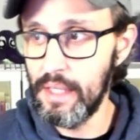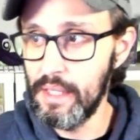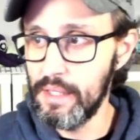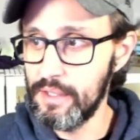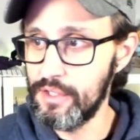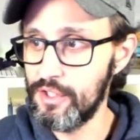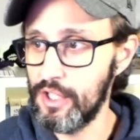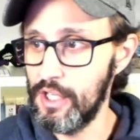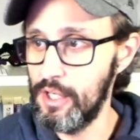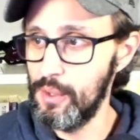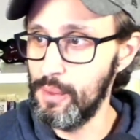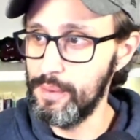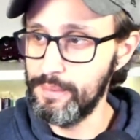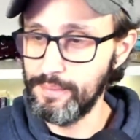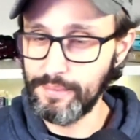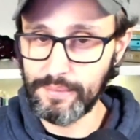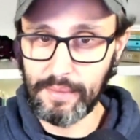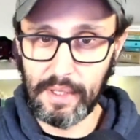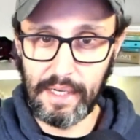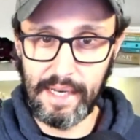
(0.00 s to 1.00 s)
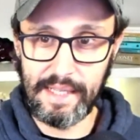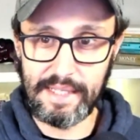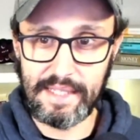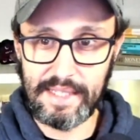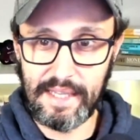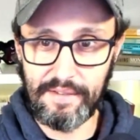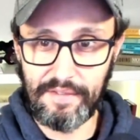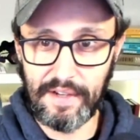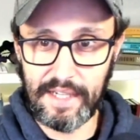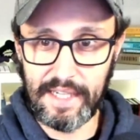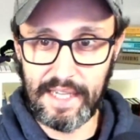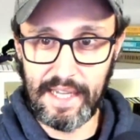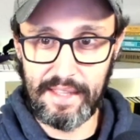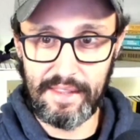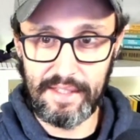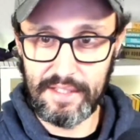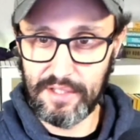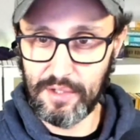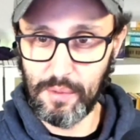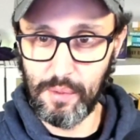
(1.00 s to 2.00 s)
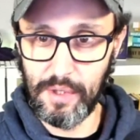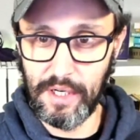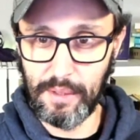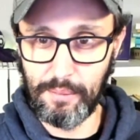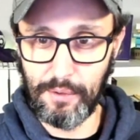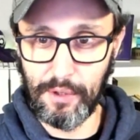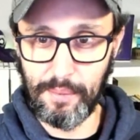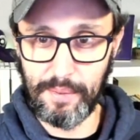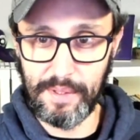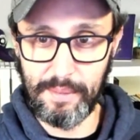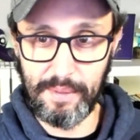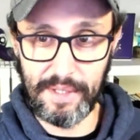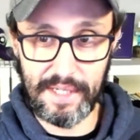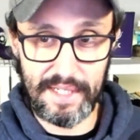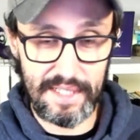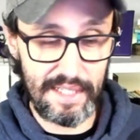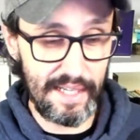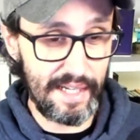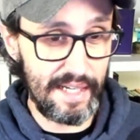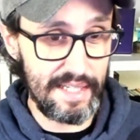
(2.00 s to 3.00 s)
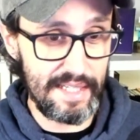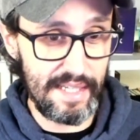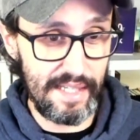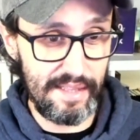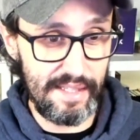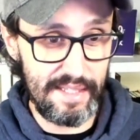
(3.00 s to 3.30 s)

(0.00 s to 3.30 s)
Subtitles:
So let's see if I can get this to work properly, because like I said,